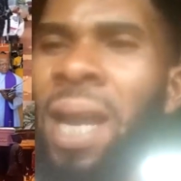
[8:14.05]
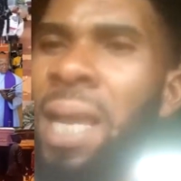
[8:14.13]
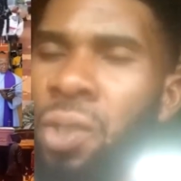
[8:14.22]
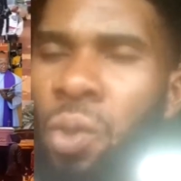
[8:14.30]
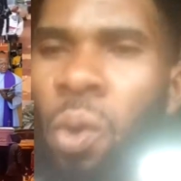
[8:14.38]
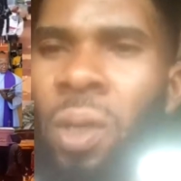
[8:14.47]

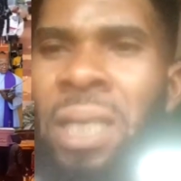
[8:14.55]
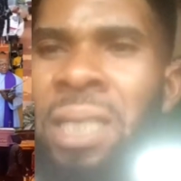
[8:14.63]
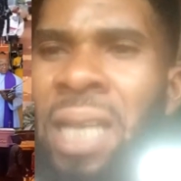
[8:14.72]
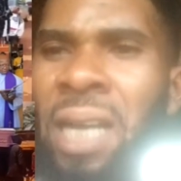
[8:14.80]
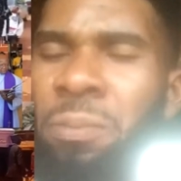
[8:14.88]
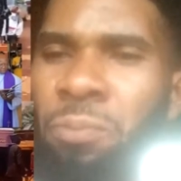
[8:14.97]
What I saw
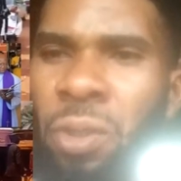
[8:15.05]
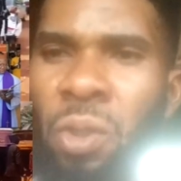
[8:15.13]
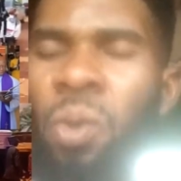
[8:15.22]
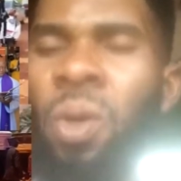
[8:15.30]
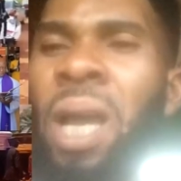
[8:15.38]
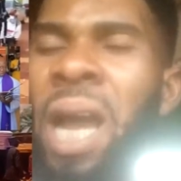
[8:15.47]
in that
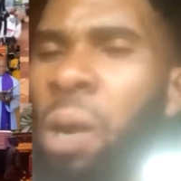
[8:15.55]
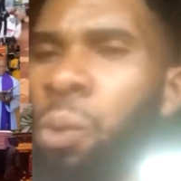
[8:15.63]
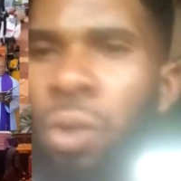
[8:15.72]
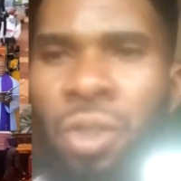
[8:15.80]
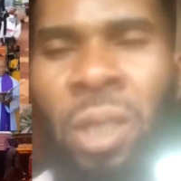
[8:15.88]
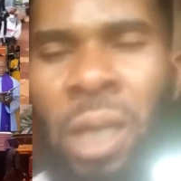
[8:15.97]
video,
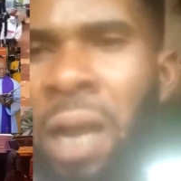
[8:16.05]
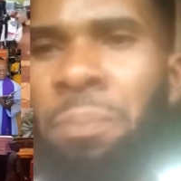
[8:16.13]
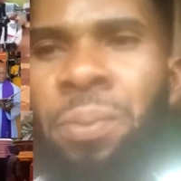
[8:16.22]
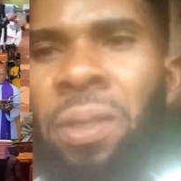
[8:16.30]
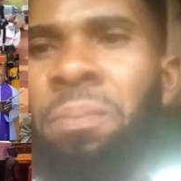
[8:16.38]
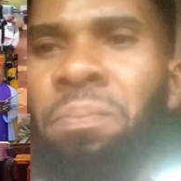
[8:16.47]
I wasn't
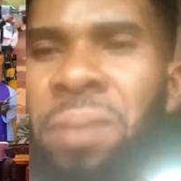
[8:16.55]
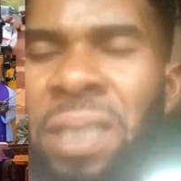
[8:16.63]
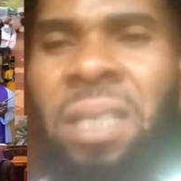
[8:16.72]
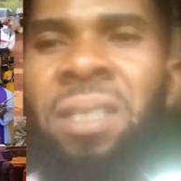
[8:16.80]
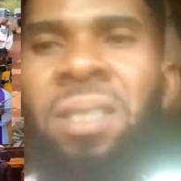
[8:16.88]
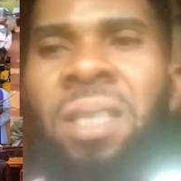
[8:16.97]
happy.
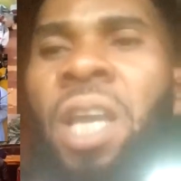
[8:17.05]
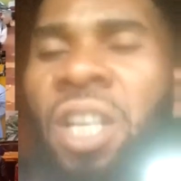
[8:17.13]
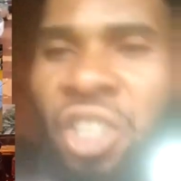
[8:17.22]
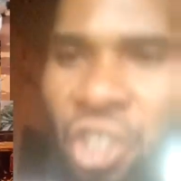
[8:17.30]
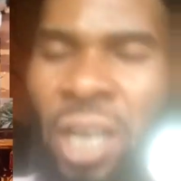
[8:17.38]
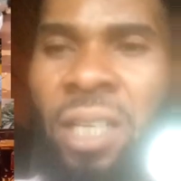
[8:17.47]

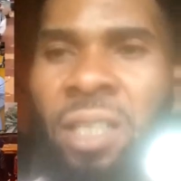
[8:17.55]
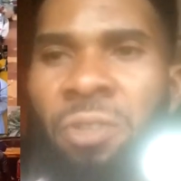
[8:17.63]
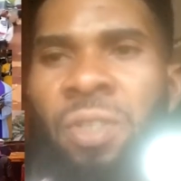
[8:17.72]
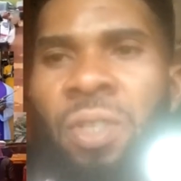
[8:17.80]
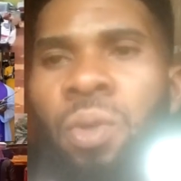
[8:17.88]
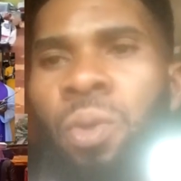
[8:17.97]
Please share
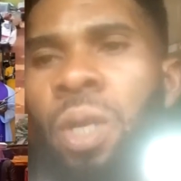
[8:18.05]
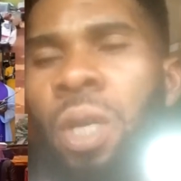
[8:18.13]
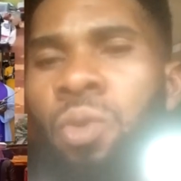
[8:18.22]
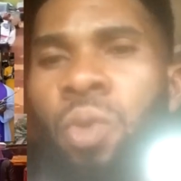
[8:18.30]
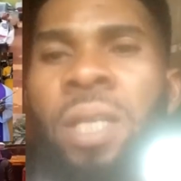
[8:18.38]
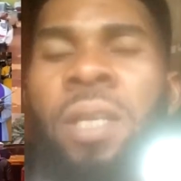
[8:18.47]
this
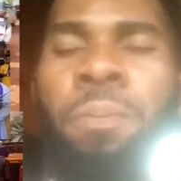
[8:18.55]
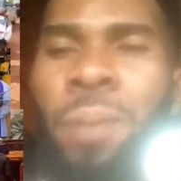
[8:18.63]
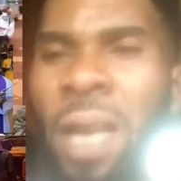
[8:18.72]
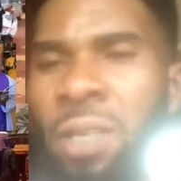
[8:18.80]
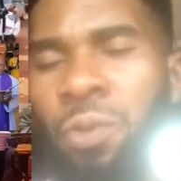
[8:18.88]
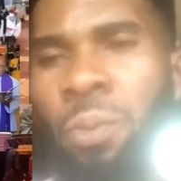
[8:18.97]
video to
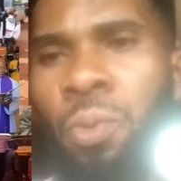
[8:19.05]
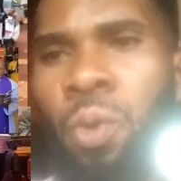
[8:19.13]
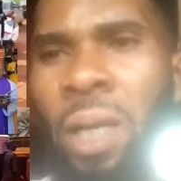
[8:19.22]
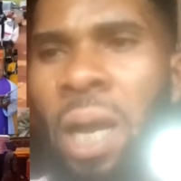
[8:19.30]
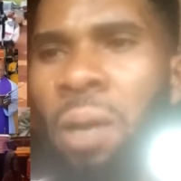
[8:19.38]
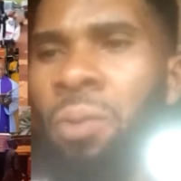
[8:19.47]
any
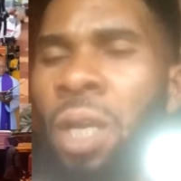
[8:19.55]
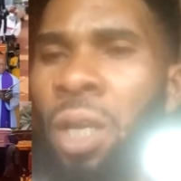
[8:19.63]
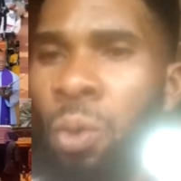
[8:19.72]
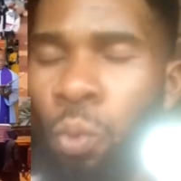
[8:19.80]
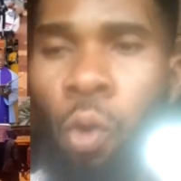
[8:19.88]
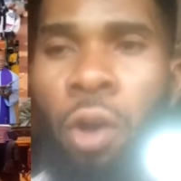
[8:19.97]
platform you can.
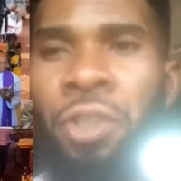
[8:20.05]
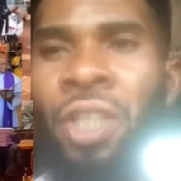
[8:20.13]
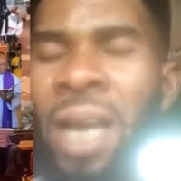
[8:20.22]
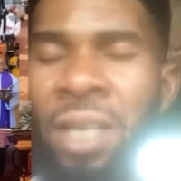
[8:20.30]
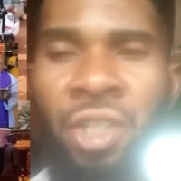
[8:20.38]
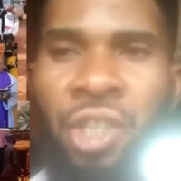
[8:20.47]

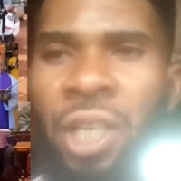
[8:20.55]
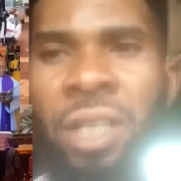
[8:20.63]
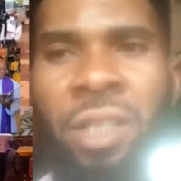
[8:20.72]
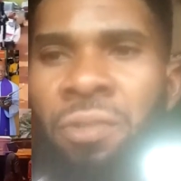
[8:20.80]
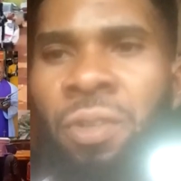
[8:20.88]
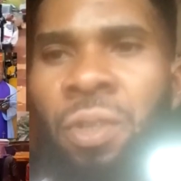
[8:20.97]
Watch and
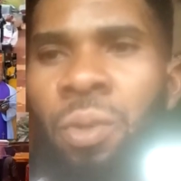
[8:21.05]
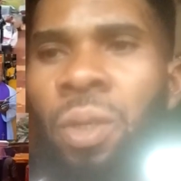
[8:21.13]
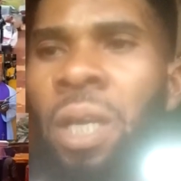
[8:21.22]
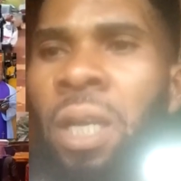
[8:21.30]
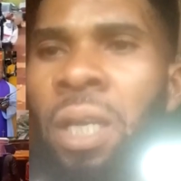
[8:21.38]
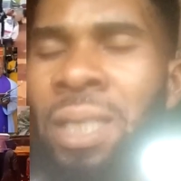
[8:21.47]
share this
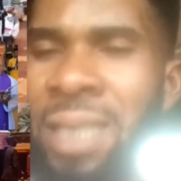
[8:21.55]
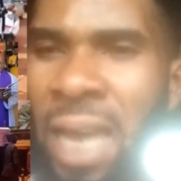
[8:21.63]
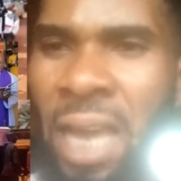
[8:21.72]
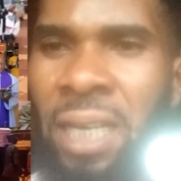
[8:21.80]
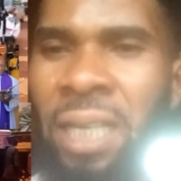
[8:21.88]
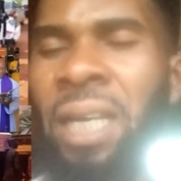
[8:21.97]
video.
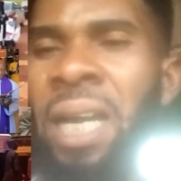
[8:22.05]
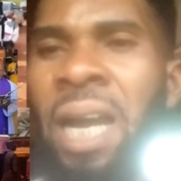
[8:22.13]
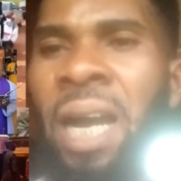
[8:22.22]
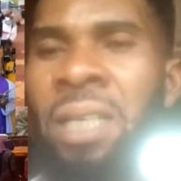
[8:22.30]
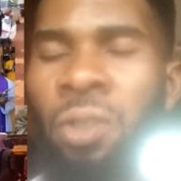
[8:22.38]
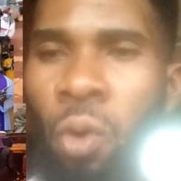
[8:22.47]
Like
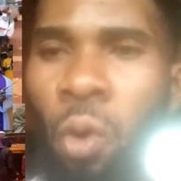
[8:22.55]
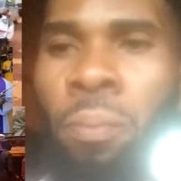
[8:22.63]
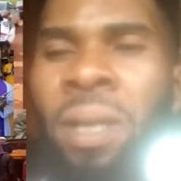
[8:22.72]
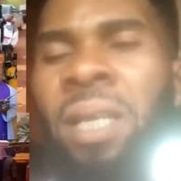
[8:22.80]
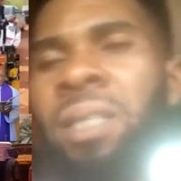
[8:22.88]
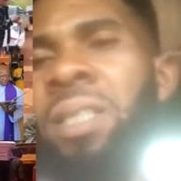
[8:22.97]
and
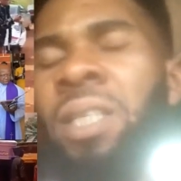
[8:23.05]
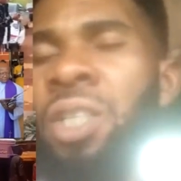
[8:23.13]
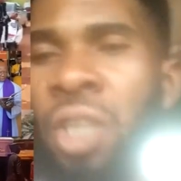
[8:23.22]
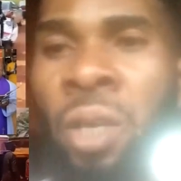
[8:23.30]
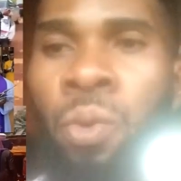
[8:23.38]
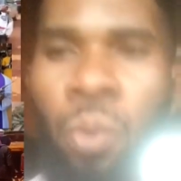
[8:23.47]

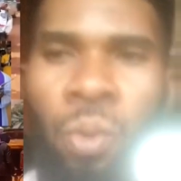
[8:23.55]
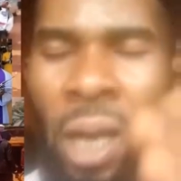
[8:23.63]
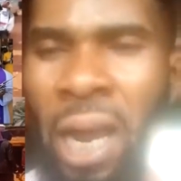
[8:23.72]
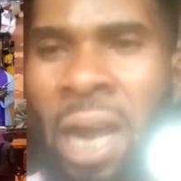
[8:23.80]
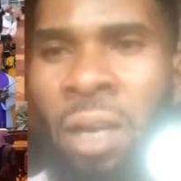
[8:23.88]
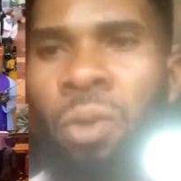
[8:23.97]
comment. Thank
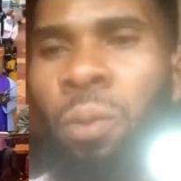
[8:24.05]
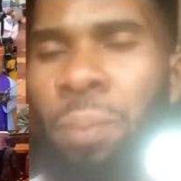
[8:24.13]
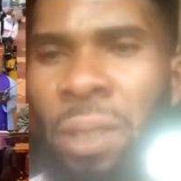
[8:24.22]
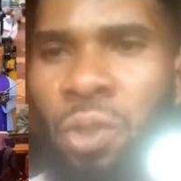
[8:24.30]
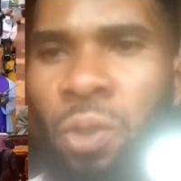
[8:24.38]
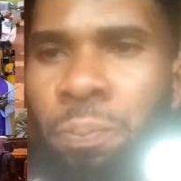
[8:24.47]
you and
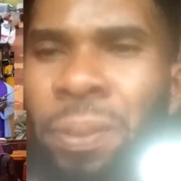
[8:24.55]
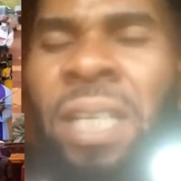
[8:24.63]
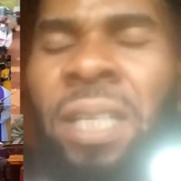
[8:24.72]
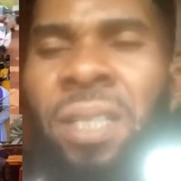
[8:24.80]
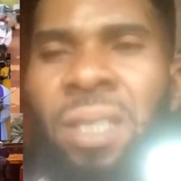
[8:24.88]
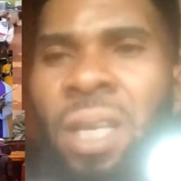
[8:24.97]
God bless you.
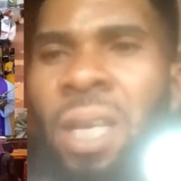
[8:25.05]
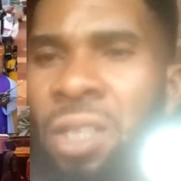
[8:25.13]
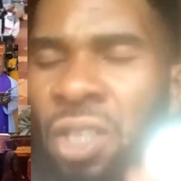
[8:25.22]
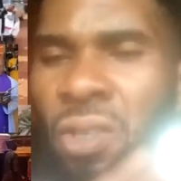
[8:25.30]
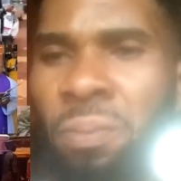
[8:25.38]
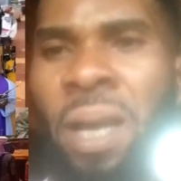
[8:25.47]
Please,
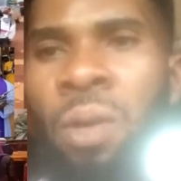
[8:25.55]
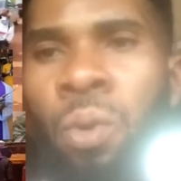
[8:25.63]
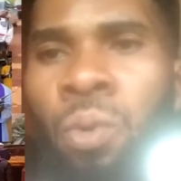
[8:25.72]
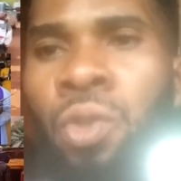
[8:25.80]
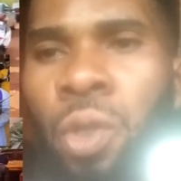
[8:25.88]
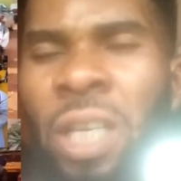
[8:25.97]
this is
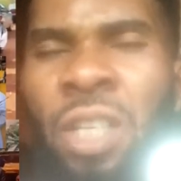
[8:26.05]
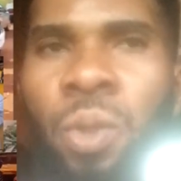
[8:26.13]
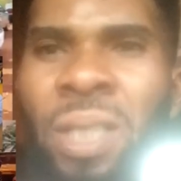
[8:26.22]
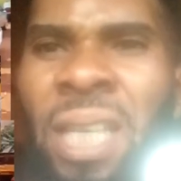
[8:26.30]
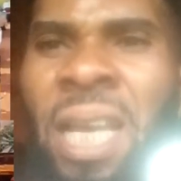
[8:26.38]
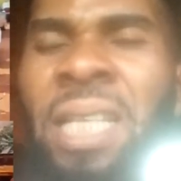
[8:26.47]
my own suggestion.